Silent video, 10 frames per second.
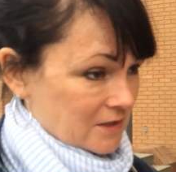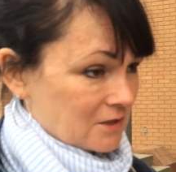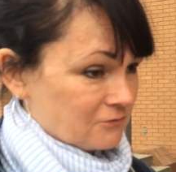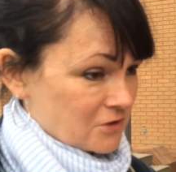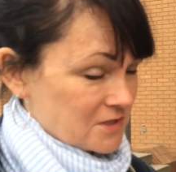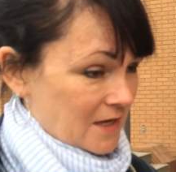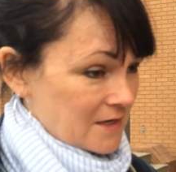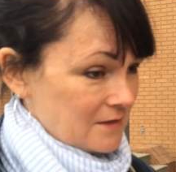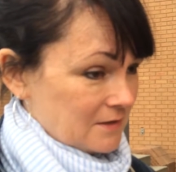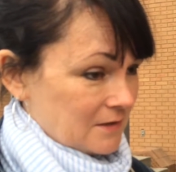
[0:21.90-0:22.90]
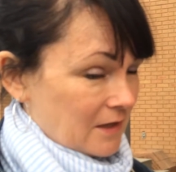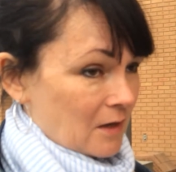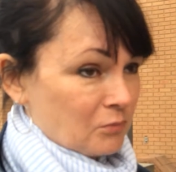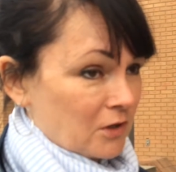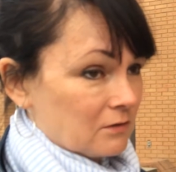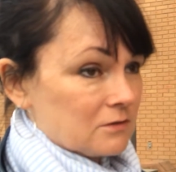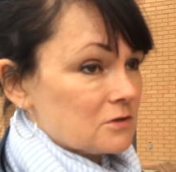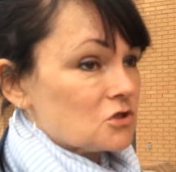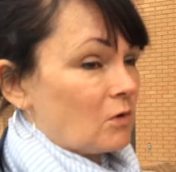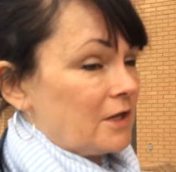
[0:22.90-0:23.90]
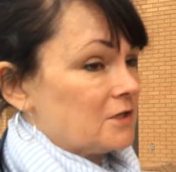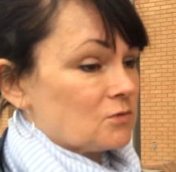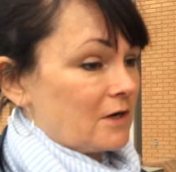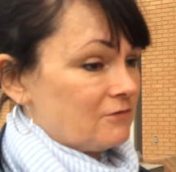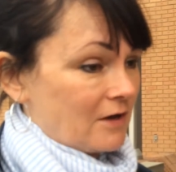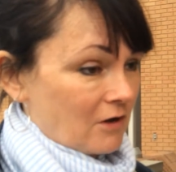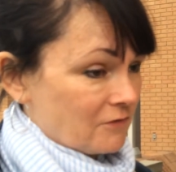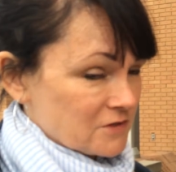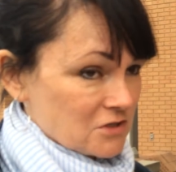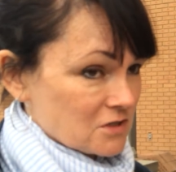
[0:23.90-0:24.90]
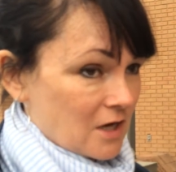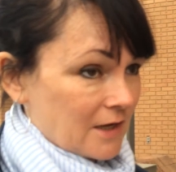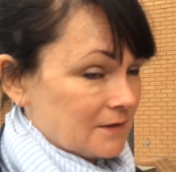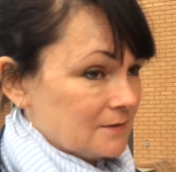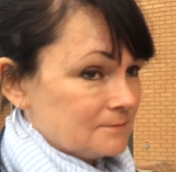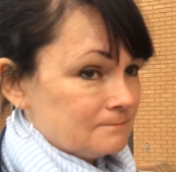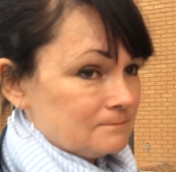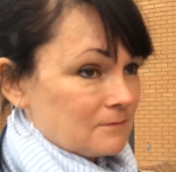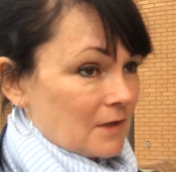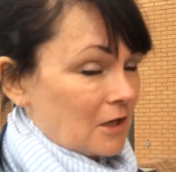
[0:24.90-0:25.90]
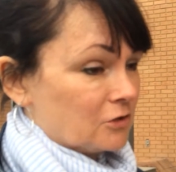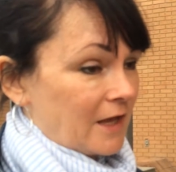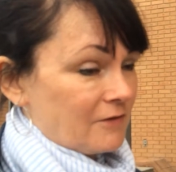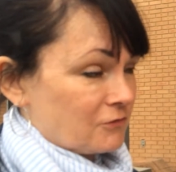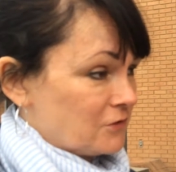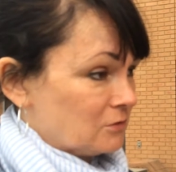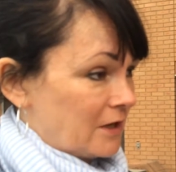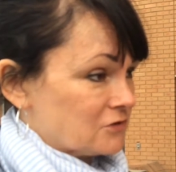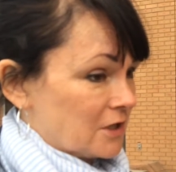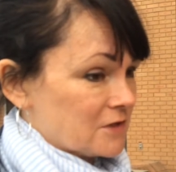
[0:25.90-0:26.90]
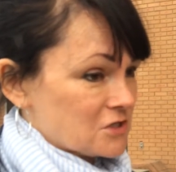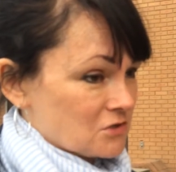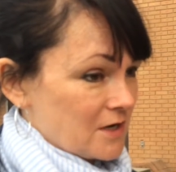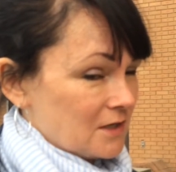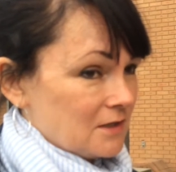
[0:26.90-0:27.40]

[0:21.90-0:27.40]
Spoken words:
they did for SETI and put 20, 25 officers on it and only have a few left on the street.